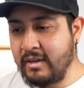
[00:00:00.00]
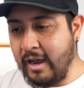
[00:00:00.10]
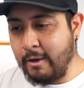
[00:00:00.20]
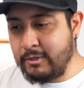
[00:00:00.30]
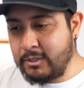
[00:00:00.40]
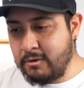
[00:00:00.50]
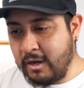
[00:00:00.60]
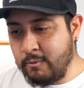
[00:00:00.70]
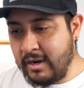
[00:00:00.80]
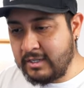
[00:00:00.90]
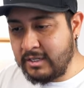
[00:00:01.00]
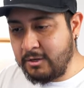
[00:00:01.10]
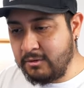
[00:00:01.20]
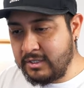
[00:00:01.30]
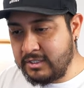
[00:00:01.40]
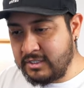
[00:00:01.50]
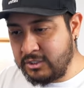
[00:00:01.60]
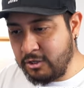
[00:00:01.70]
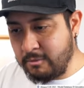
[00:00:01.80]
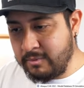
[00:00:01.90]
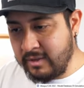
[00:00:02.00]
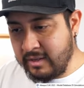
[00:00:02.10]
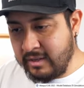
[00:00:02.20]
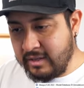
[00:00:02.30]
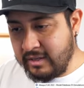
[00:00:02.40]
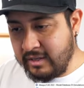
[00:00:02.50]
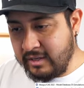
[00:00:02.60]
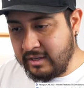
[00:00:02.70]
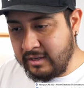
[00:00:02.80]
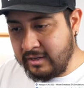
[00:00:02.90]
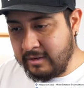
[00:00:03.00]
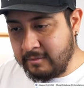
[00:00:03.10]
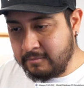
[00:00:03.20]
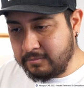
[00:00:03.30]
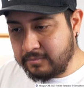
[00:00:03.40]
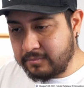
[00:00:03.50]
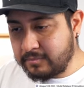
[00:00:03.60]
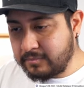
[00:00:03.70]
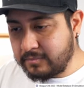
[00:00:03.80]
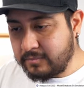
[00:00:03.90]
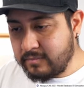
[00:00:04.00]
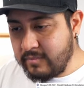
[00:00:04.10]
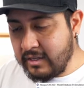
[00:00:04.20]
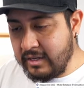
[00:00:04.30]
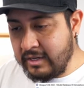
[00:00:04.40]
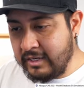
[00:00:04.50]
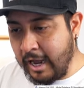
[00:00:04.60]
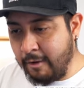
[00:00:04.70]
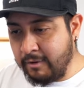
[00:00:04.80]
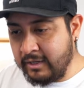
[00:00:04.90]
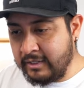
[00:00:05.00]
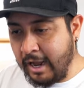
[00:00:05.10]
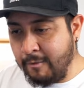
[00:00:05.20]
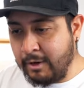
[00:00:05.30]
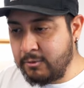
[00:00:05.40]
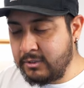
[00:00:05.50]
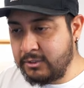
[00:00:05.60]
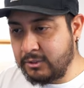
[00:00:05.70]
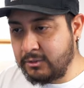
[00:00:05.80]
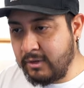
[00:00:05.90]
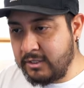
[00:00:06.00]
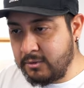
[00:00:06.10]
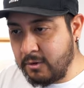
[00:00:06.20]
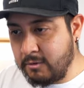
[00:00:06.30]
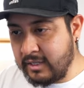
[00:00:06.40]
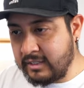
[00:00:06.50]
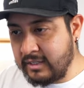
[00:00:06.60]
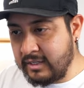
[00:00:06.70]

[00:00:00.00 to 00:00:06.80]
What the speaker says: I will execute this job in Abaqus, just to let you know that